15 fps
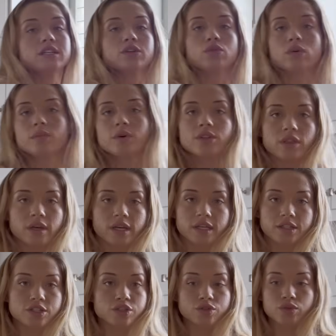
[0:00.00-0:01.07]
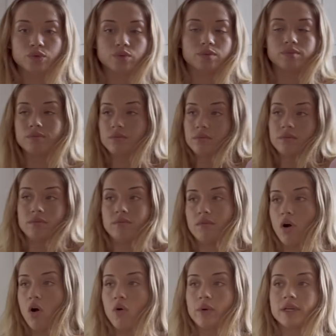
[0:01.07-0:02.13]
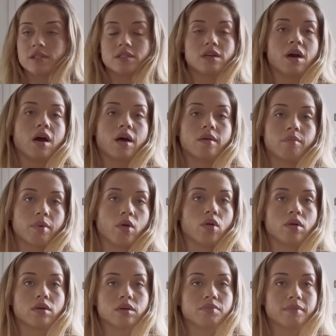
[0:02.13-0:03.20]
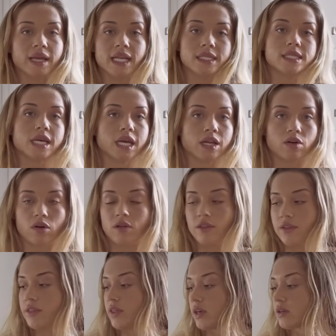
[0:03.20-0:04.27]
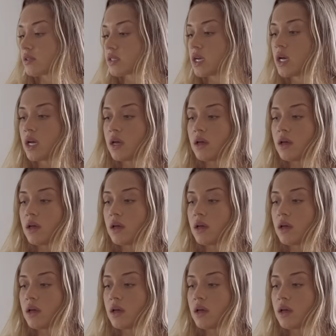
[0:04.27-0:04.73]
it a normal thing to always cut, bulk, maintain all the things?